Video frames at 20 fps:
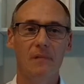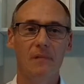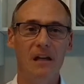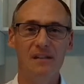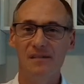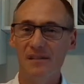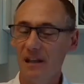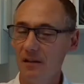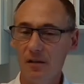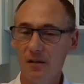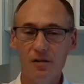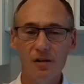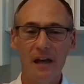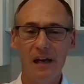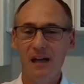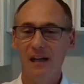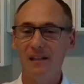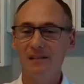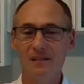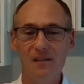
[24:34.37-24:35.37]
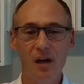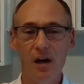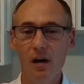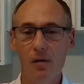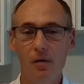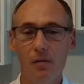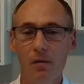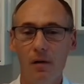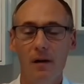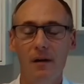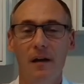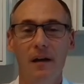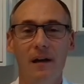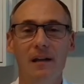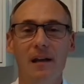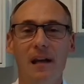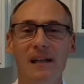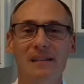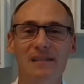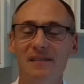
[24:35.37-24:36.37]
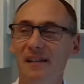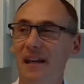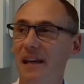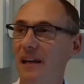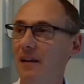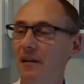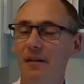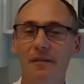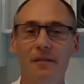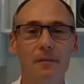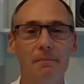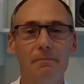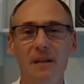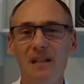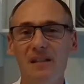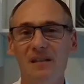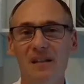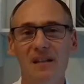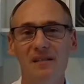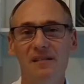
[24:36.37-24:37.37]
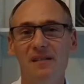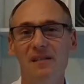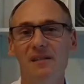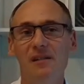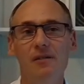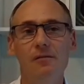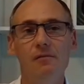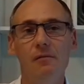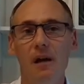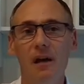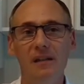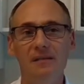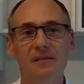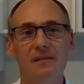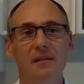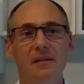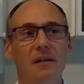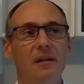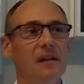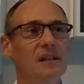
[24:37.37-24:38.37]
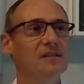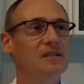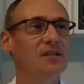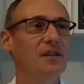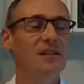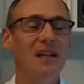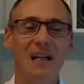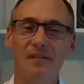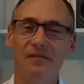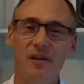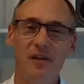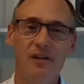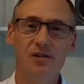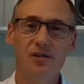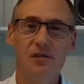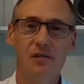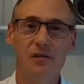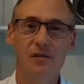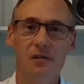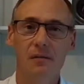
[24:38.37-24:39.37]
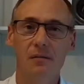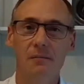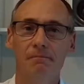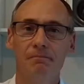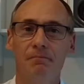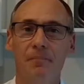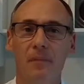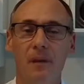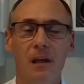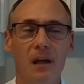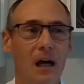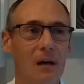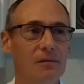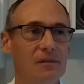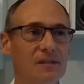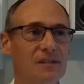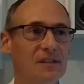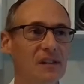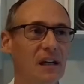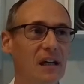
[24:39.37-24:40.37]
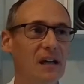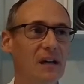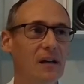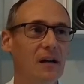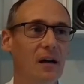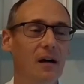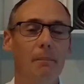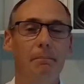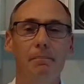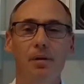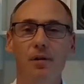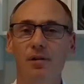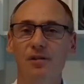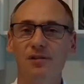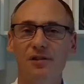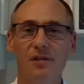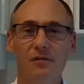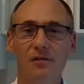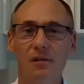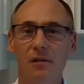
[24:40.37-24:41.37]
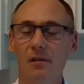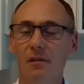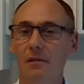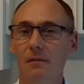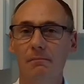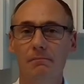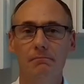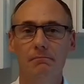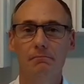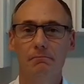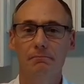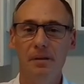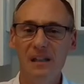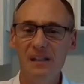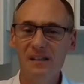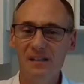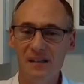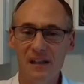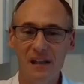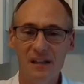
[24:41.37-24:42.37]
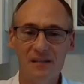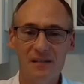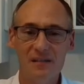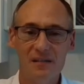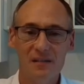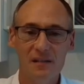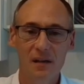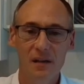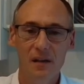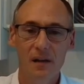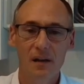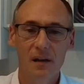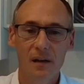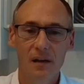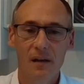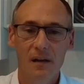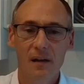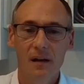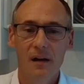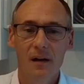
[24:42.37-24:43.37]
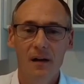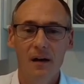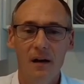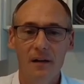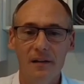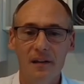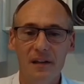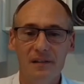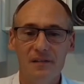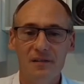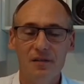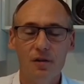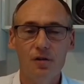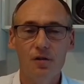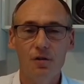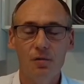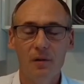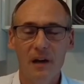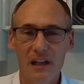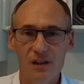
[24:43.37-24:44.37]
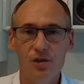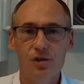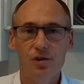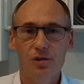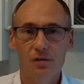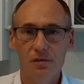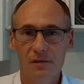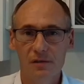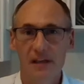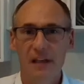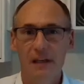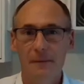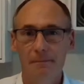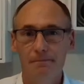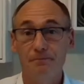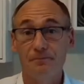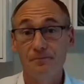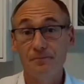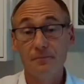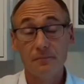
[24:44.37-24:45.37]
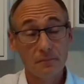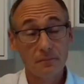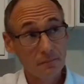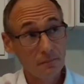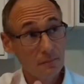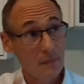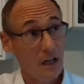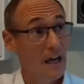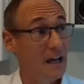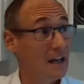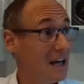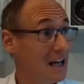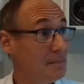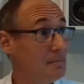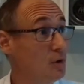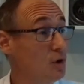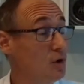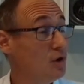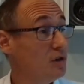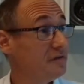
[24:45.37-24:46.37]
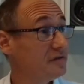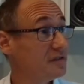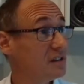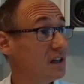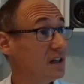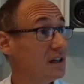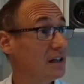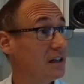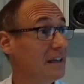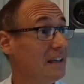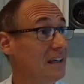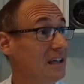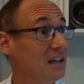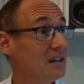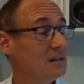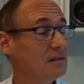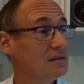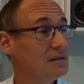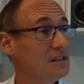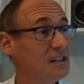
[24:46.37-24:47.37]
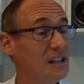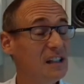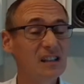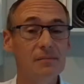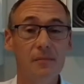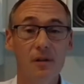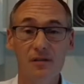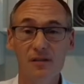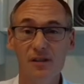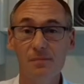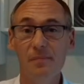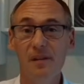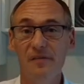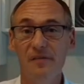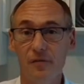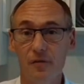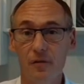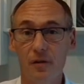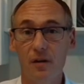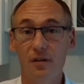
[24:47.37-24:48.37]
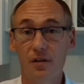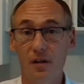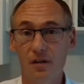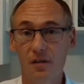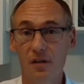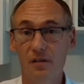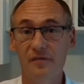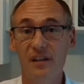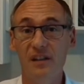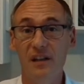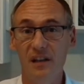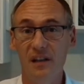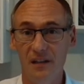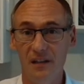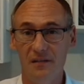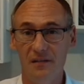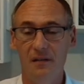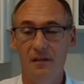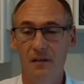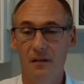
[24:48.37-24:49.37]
said, okay, let's go and let's take on the business in the US. It's an adventure. I would say personal, business, and it's a great journey. And I moved here 6 months before the COVID hit.